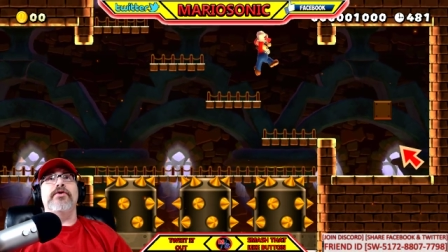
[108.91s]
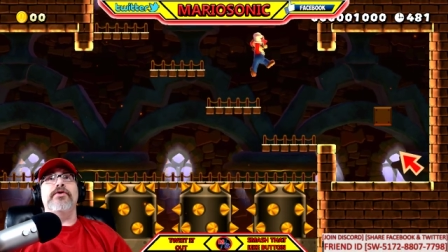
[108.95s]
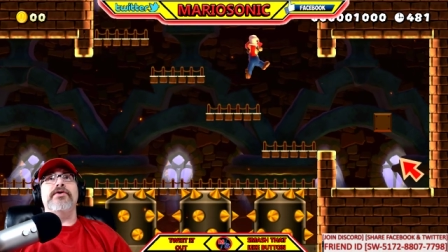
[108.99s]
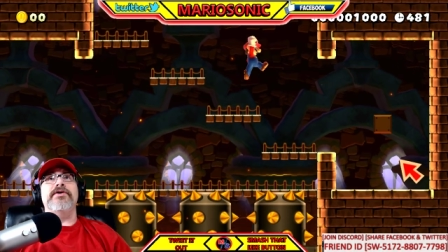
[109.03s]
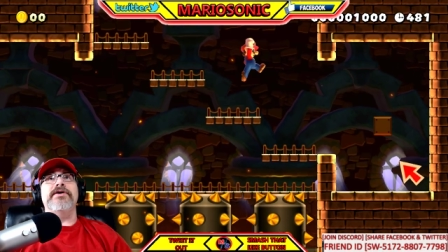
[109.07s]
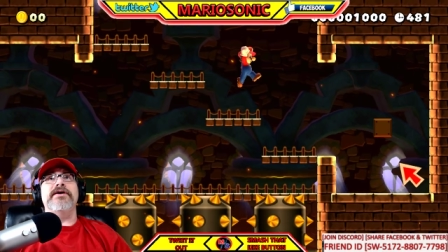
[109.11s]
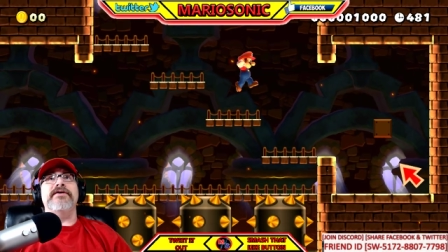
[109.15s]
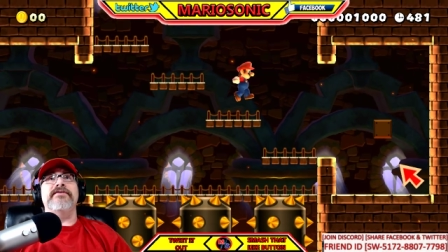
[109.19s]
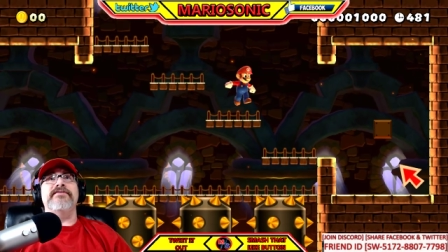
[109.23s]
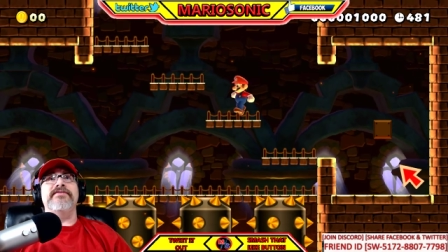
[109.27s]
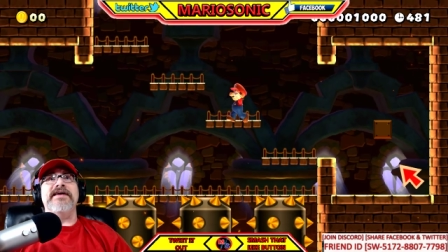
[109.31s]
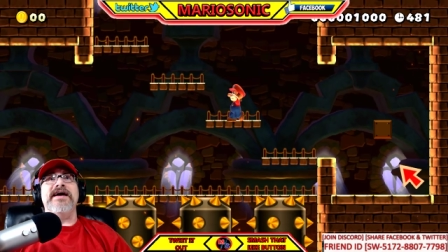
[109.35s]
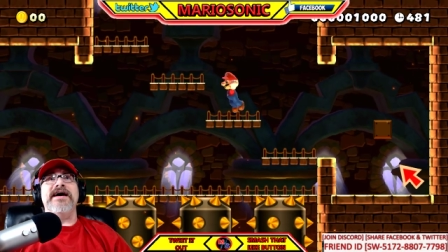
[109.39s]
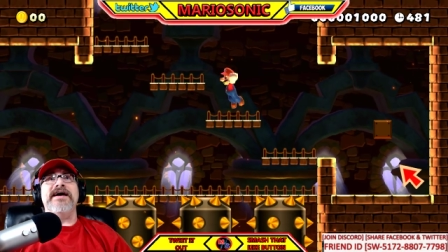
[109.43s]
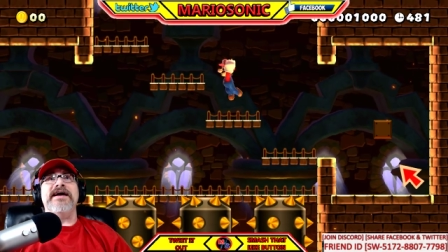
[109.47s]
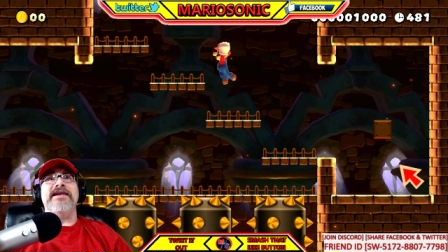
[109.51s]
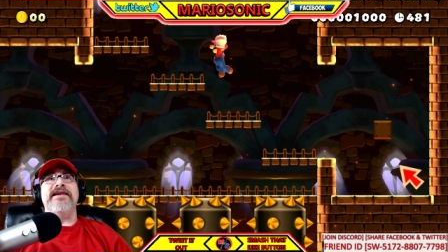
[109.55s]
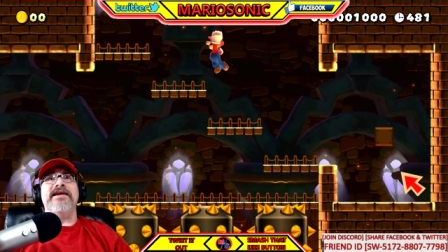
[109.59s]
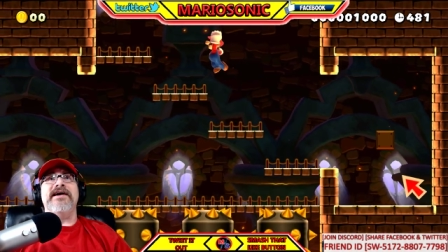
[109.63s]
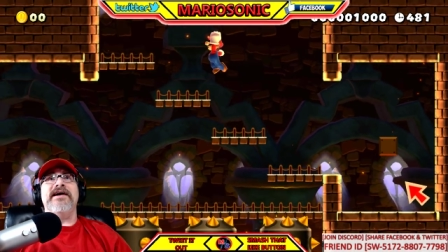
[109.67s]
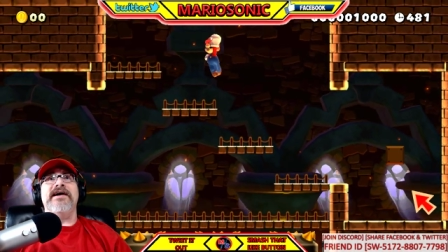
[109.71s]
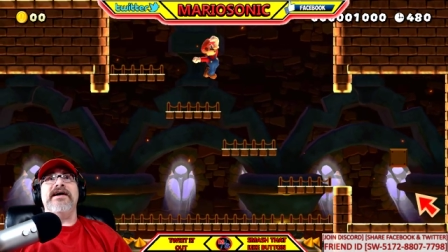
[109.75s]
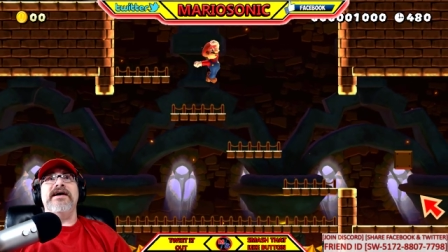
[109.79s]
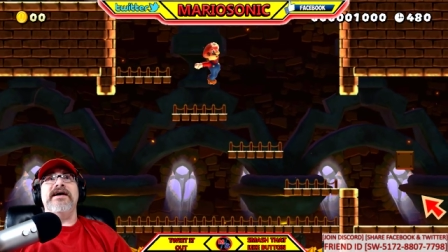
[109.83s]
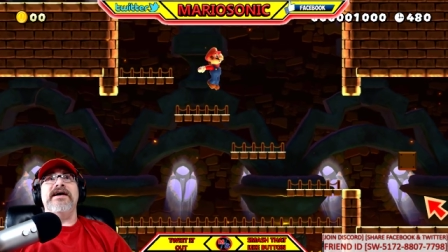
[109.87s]
More of that
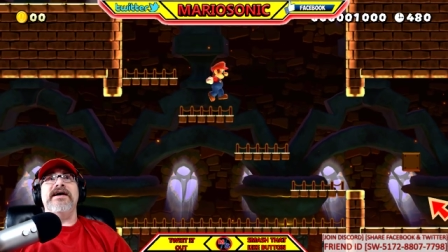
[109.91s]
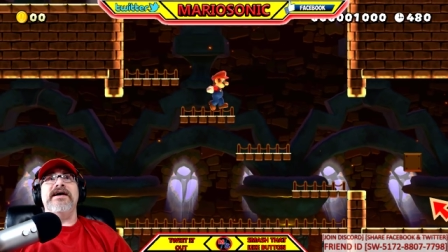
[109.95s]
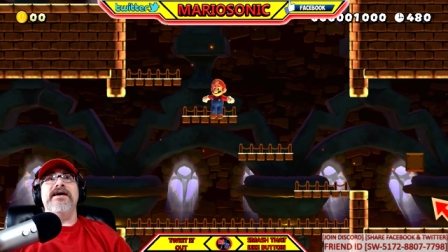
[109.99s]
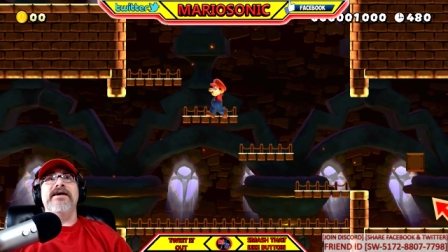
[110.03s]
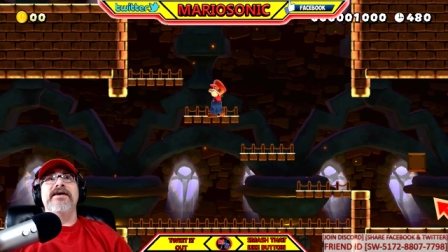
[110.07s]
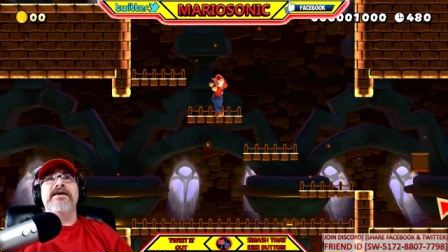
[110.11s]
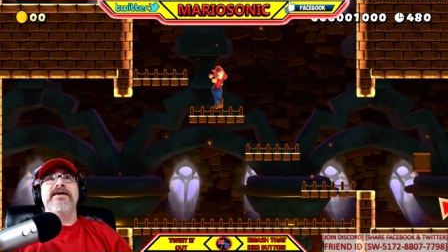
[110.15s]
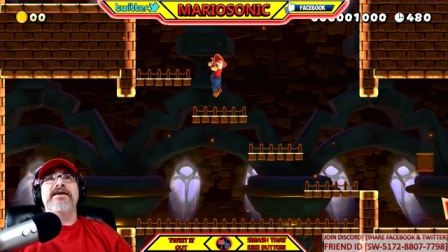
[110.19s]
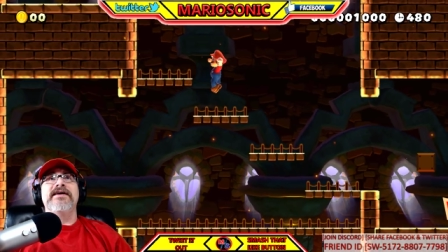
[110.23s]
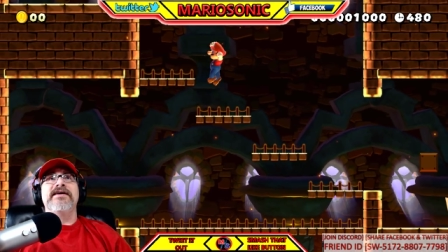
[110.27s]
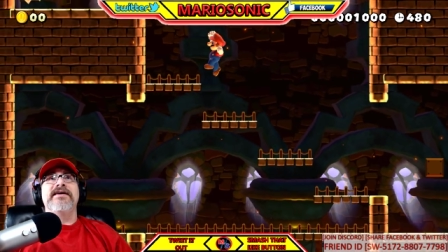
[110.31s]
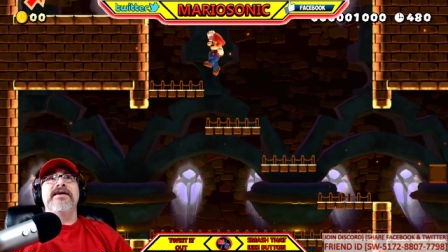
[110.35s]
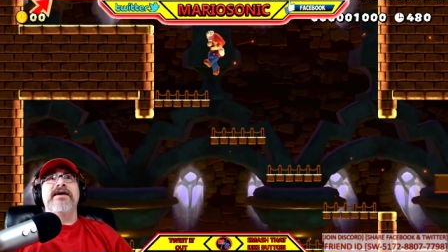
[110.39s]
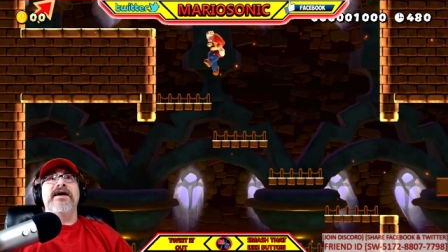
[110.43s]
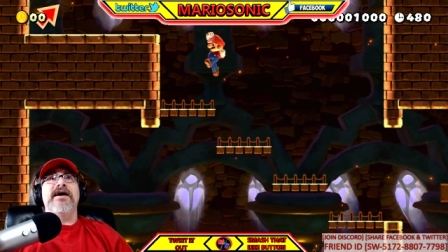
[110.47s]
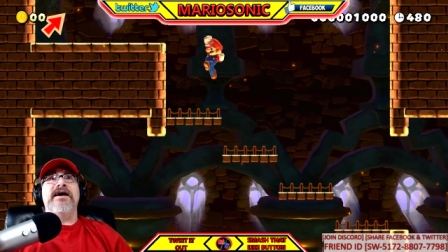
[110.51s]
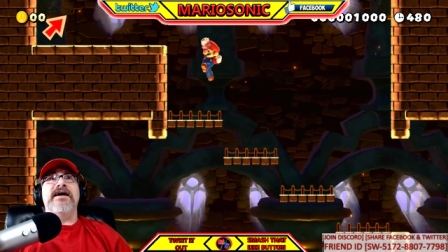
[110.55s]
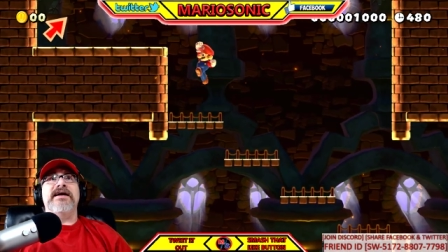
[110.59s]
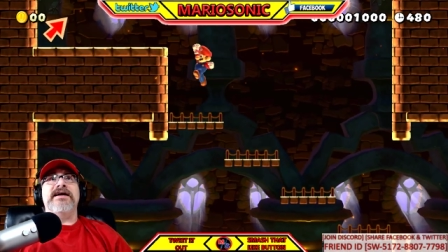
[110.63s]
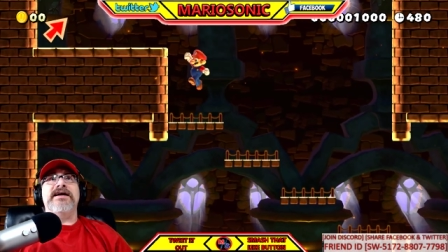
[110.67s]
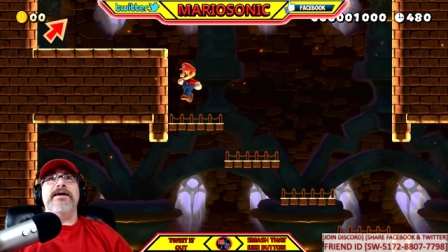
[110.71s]
uh, uh,